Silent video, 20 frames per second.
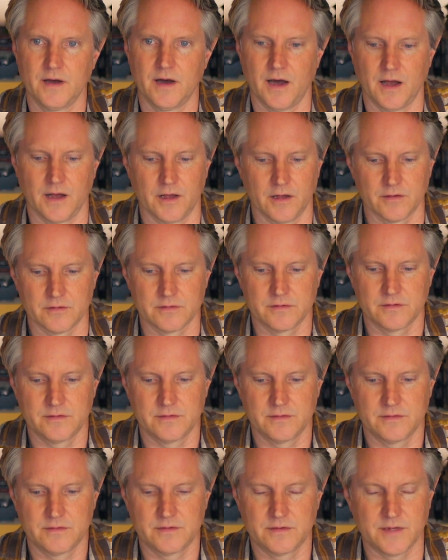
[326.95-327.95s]
I'll
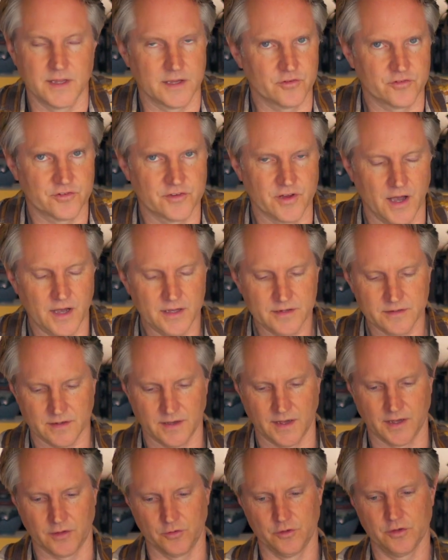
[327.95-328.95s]
take a shot,
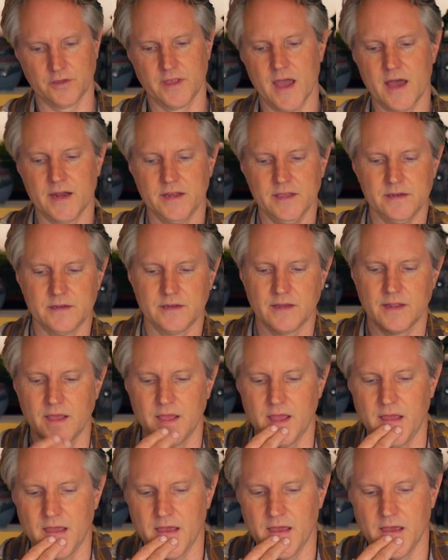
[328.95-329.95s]
I'll look at it,
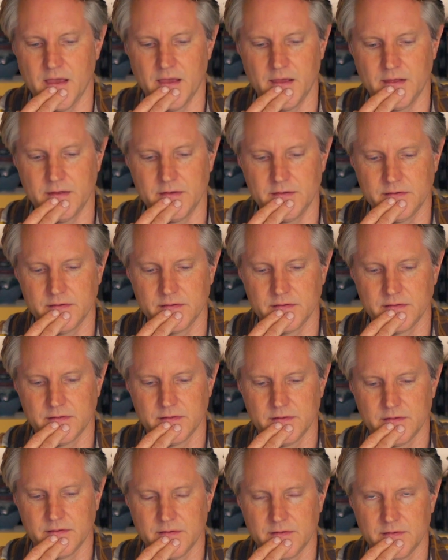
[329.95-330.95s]
and
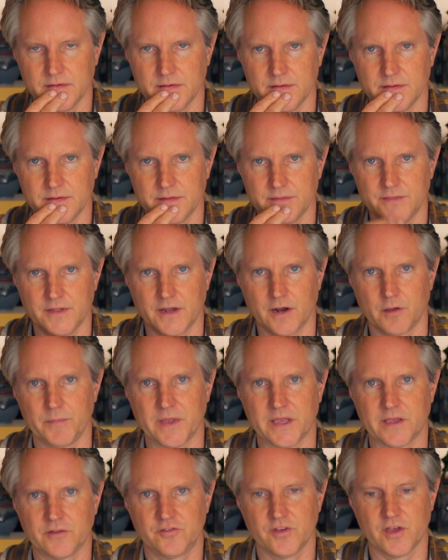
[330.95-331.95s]
then I'll
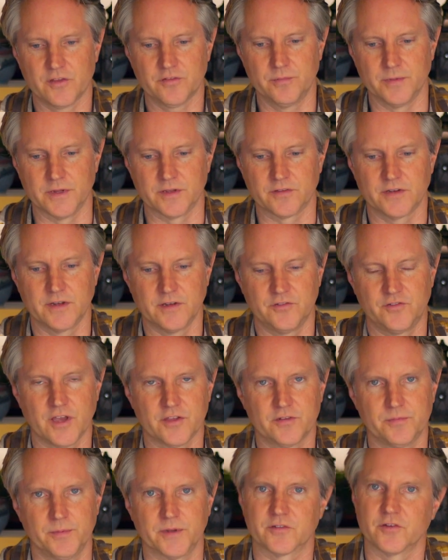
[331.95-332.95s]
make adjustments.
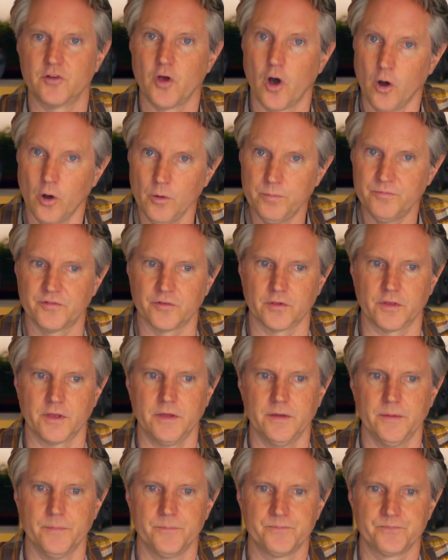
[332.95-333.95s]
And
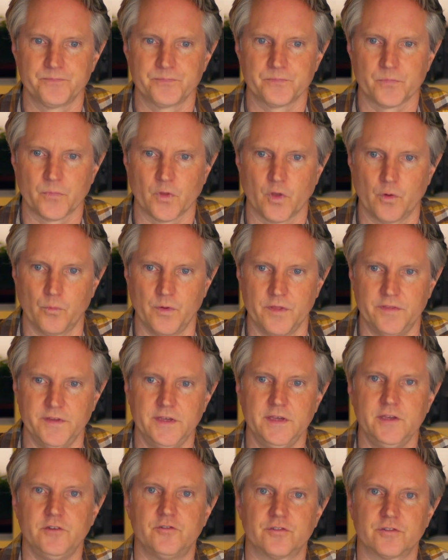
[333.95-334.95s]
hopefully with
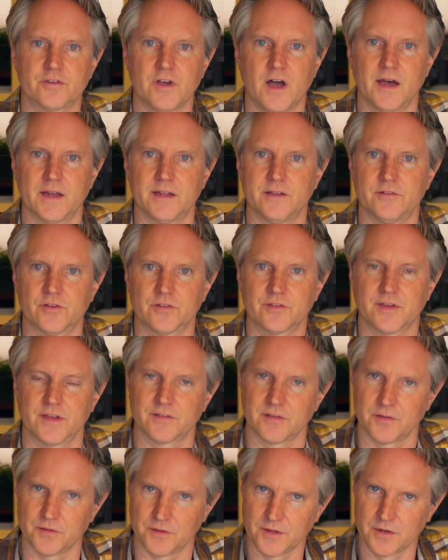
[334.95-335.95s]
each shot it just
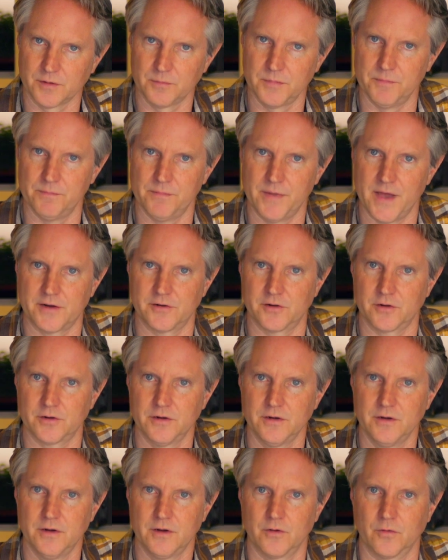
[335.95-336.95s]
gets a little bit
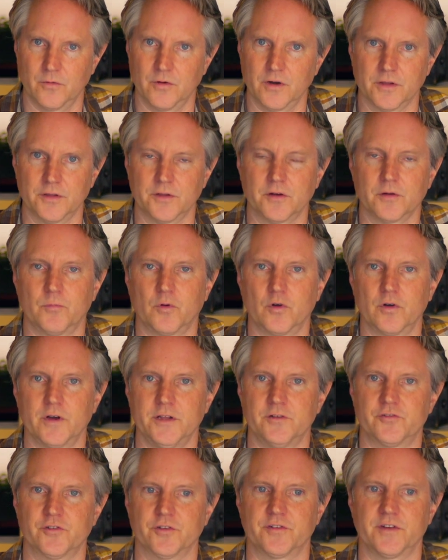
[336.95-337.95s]
better or a little more
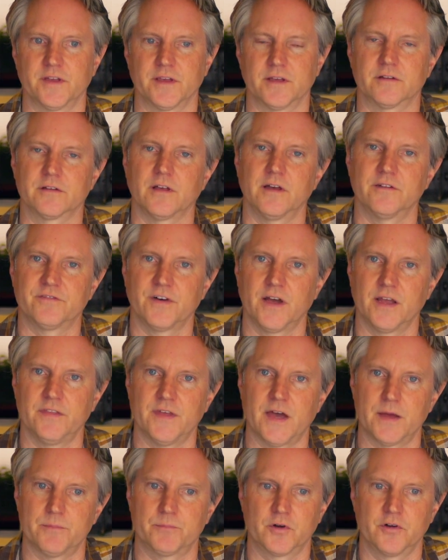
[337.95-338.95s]
interesting until I find
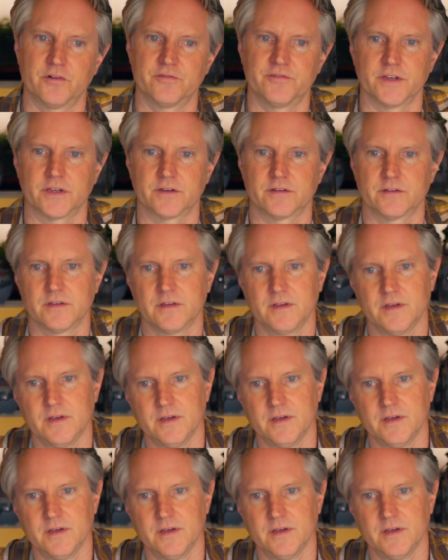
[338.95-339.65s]
that perfect